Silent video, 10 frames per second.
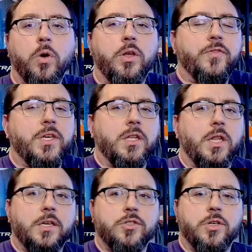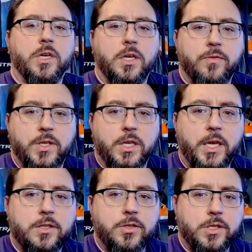if the
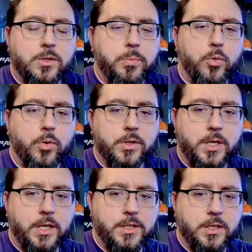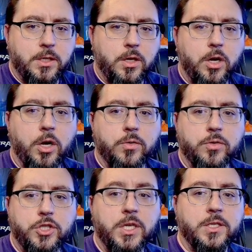electric support doesn't... Oh,
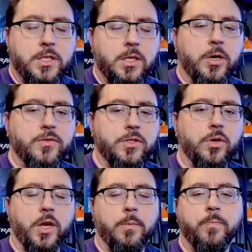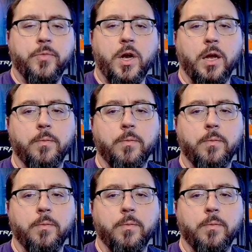she does debuff too? Okay. All right.